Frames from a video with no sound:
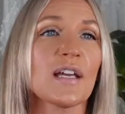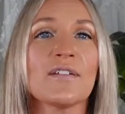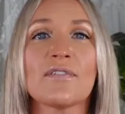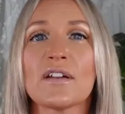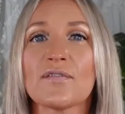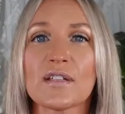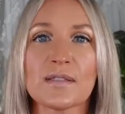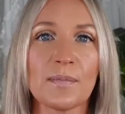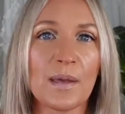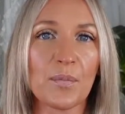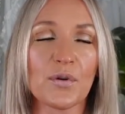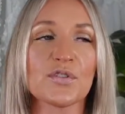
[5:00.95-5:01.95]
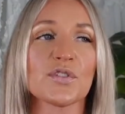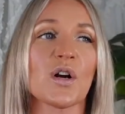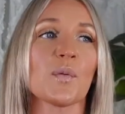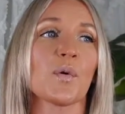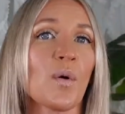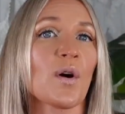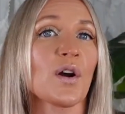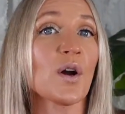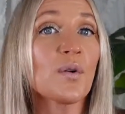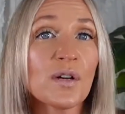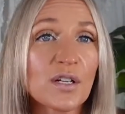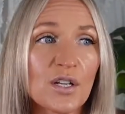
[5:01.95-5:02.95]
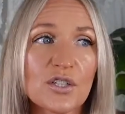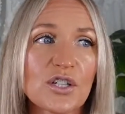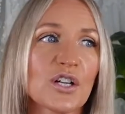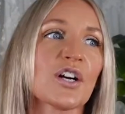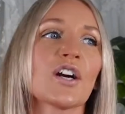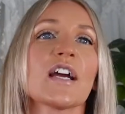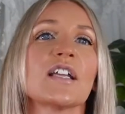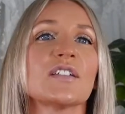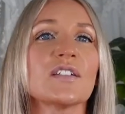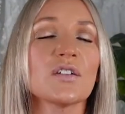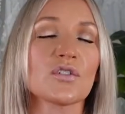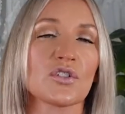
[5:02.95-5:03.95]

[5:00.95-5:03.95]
even if it's maple syrup or coconut sugar, it's still